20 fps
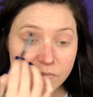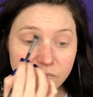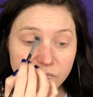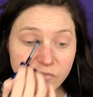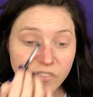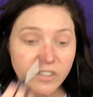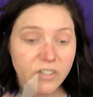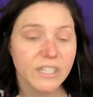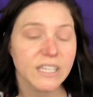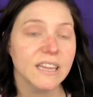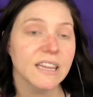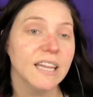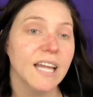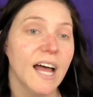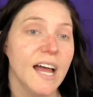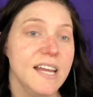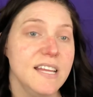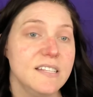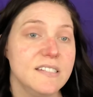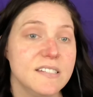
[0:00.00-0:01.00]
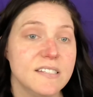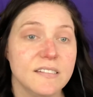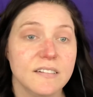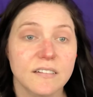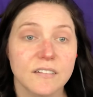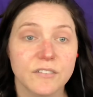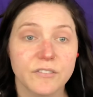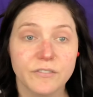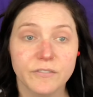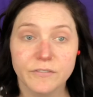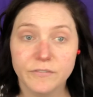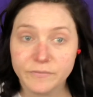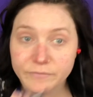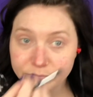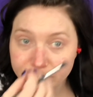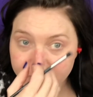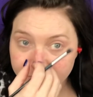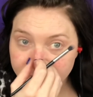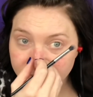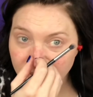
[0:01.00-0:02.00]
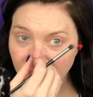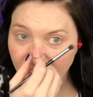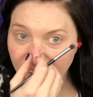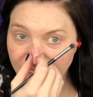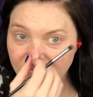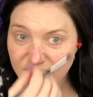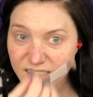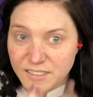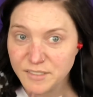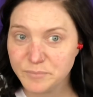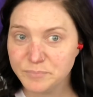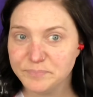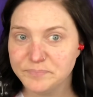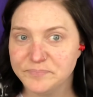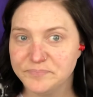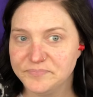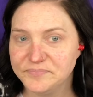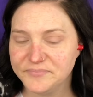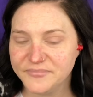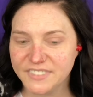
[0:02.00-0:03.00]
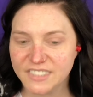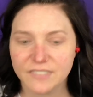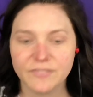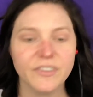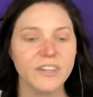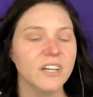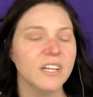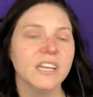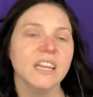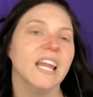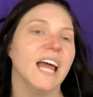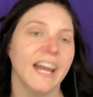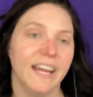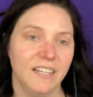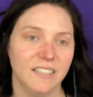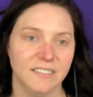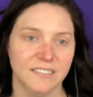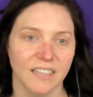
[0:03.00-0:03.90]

Very light and light. It's very light and